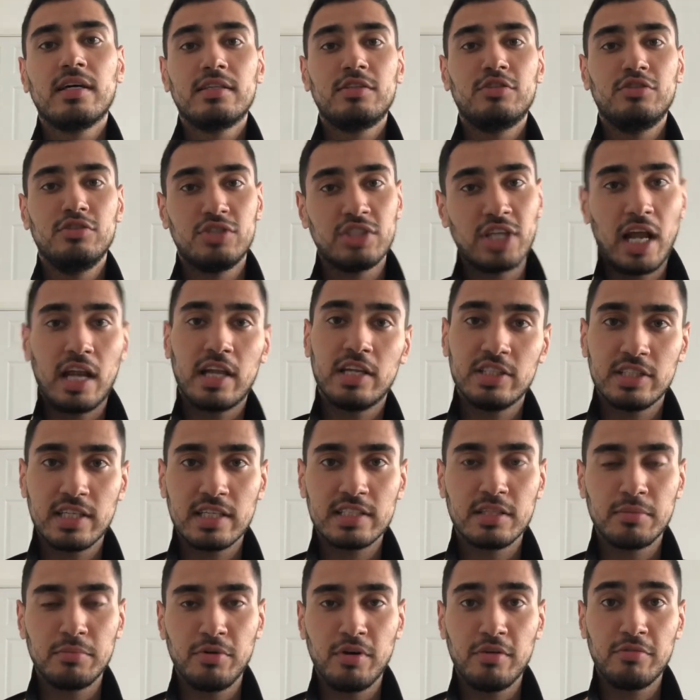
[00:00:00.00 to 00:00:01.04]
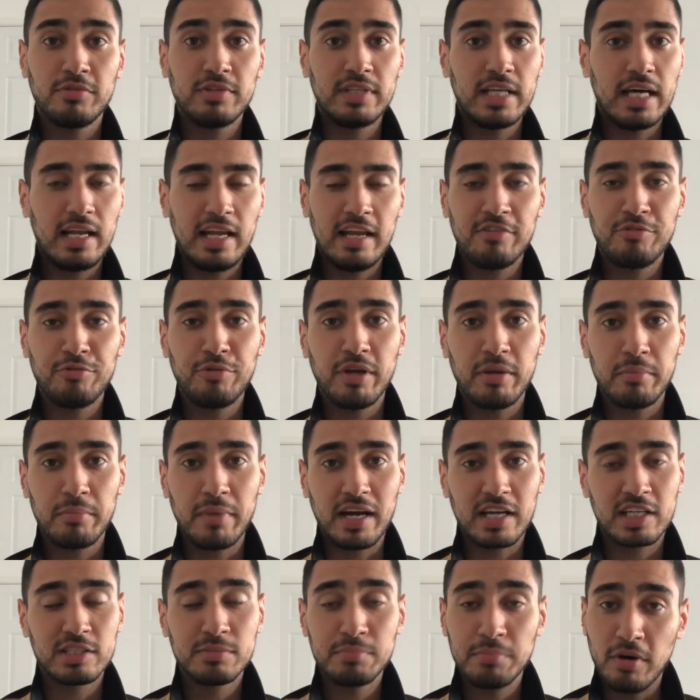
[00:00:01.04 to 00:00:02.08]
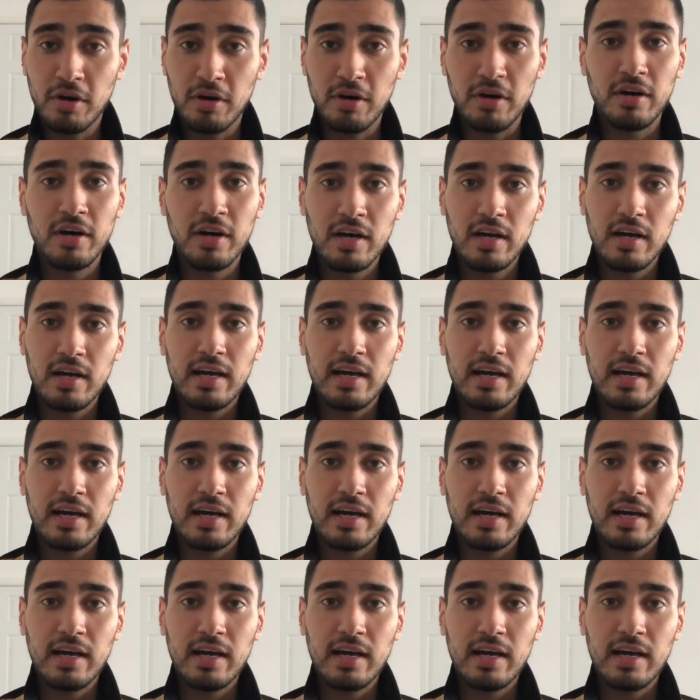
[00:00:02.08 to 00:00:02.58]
to challenge Asamoah for that left wing back spot.